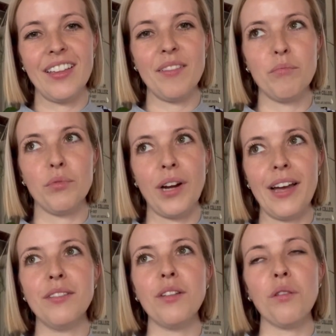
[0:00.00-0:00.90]

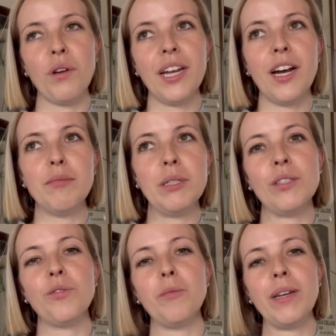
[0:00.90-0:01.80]
brown thread
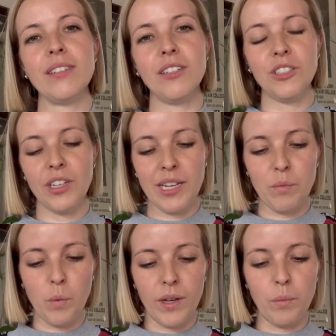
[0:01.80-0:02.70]
options for my serger
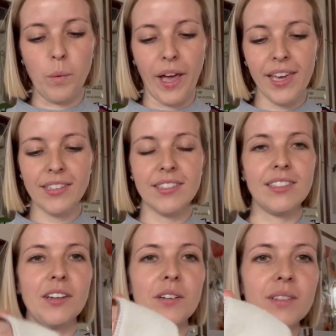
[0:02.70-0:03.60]
and 1 white.
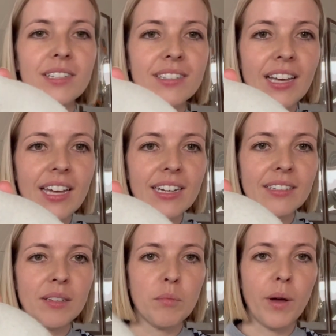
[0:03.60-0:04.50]
So this side
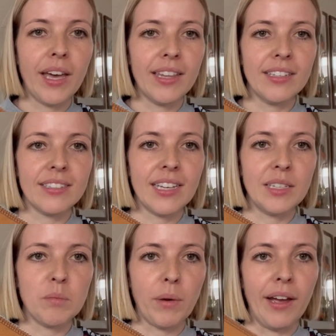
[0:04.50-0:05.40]
ended up white, this
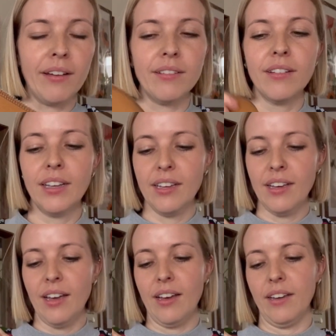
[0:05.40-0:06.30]
side's brown,
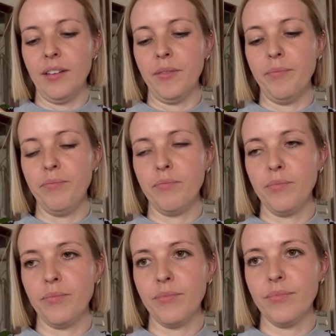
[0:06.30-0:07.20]

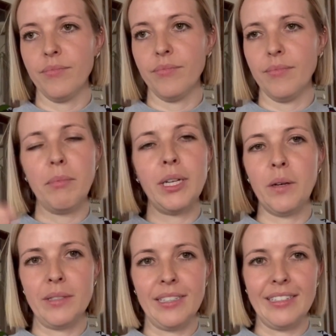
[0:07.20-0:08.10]
but no
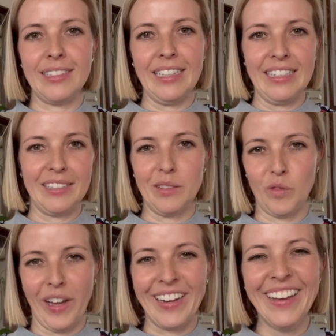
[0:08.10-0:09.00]
one's gonna see it, so it's
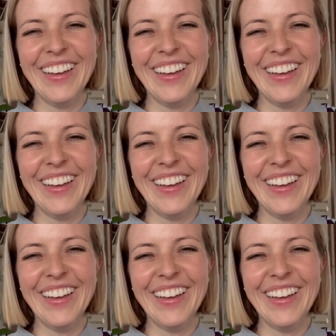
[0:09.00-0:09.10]
fine.